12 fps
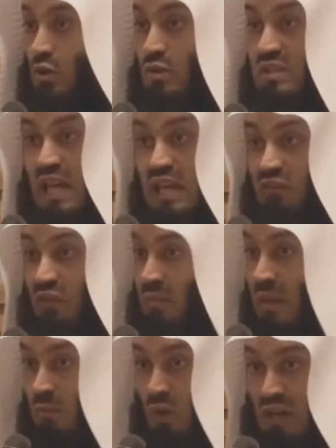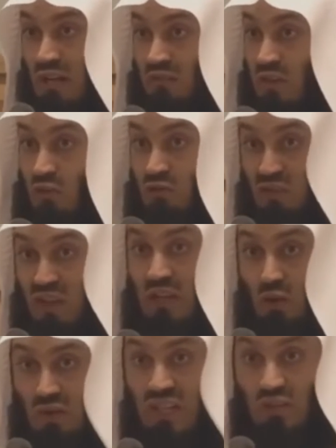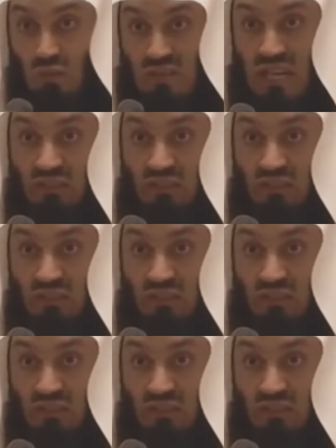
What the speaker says: You take from them whatever you feel you need to